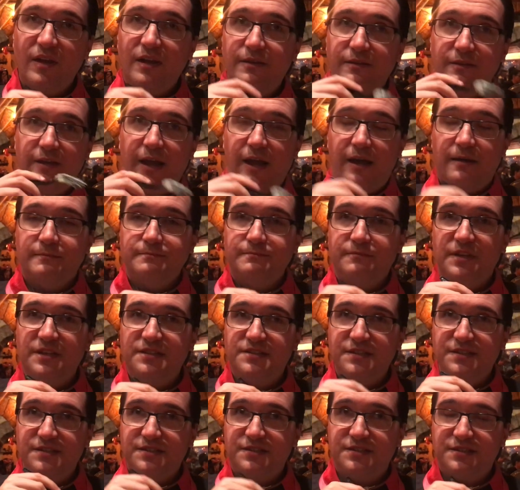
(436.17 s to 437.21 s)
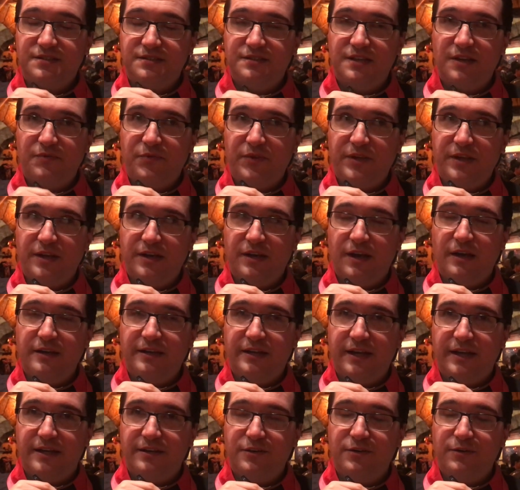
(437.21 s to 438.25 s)
Yeah, this is definitely a
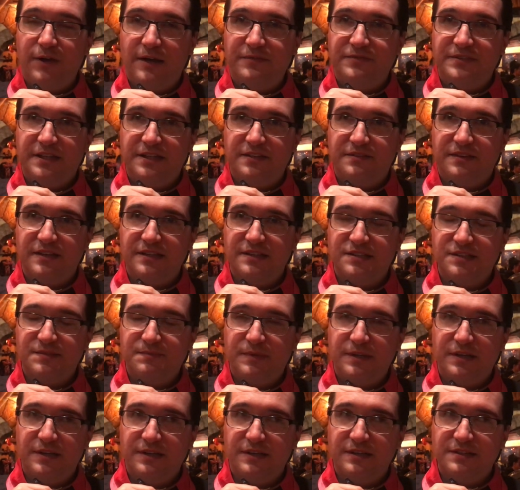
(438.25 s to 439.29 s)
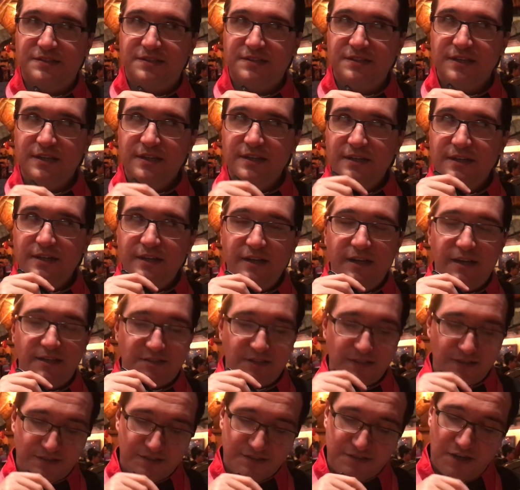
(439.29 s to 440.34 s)
get. You have to get this because
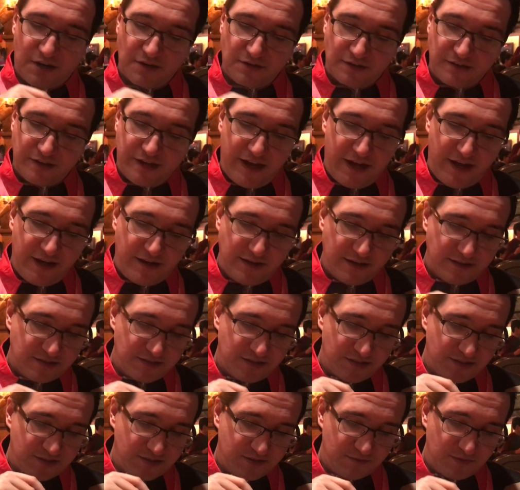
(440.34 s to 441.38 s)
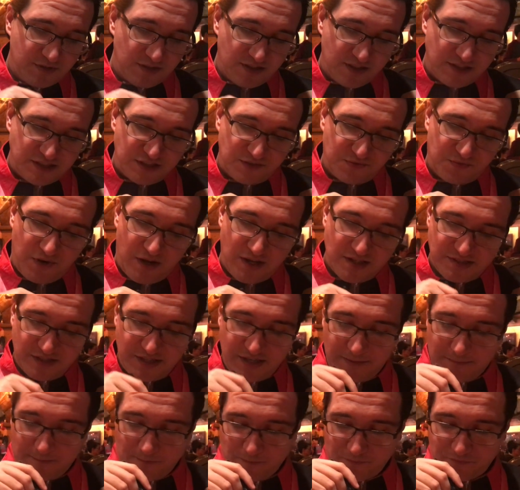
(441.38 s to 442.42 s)
it's chocolate cake. It's this delicious
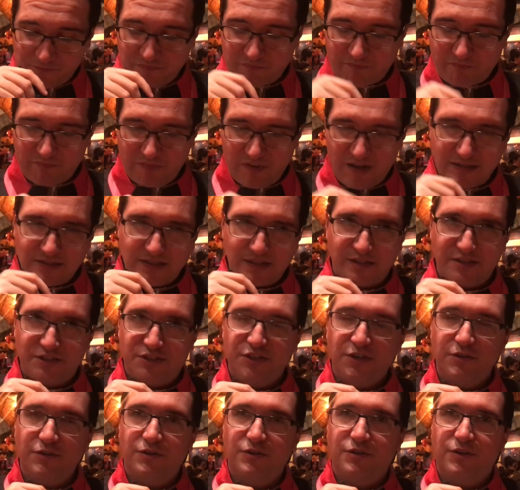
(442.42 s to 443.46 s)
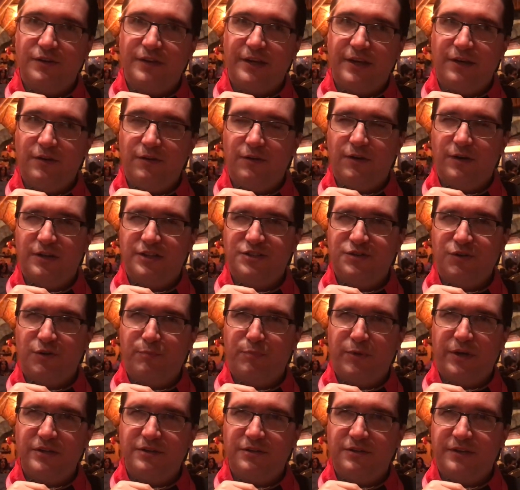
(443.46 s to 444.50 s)
frosting. It's like a sugar cookie or a
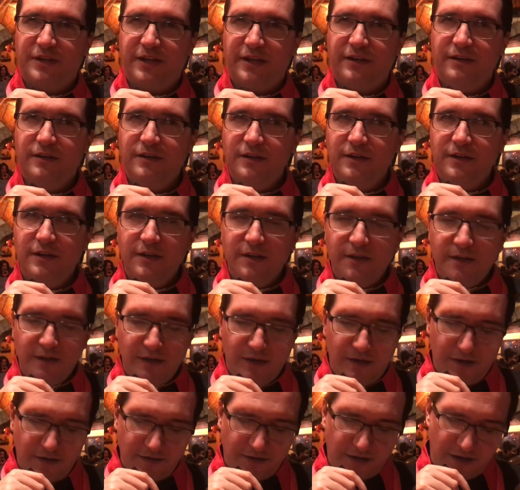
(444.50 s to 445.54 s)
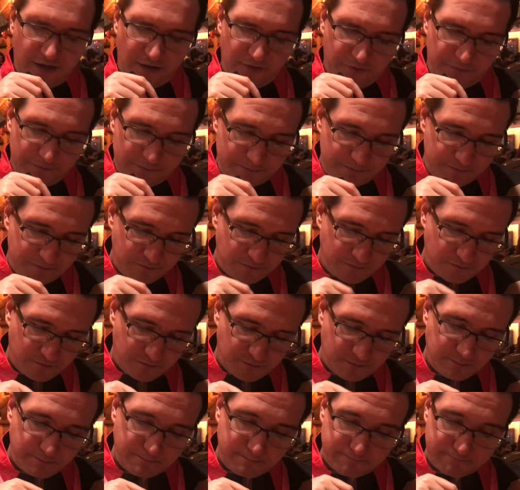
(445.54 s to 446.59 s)
shortbread cookie kind
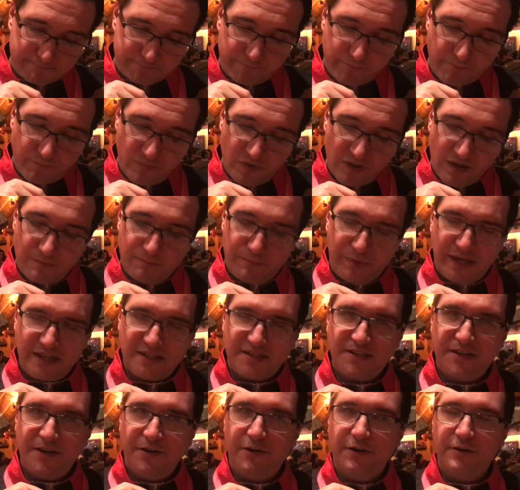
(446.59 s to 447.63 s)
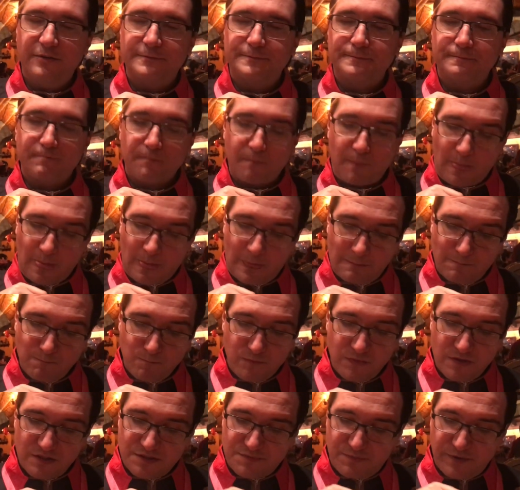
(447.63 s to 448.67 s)
of base here.
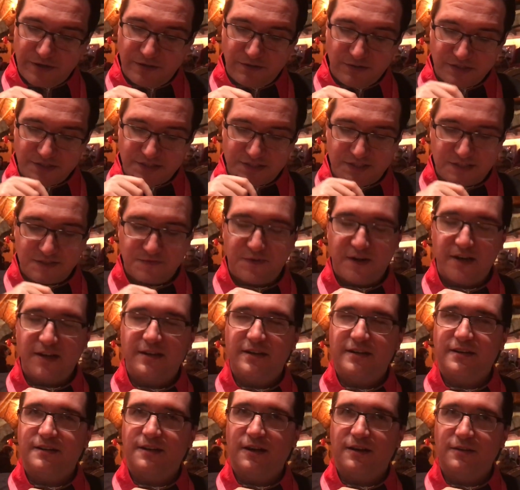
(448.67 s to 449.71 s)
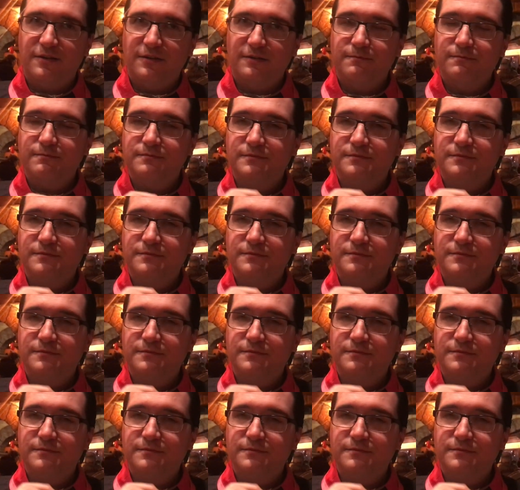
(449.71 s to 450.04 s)
Sprinkles just for added color.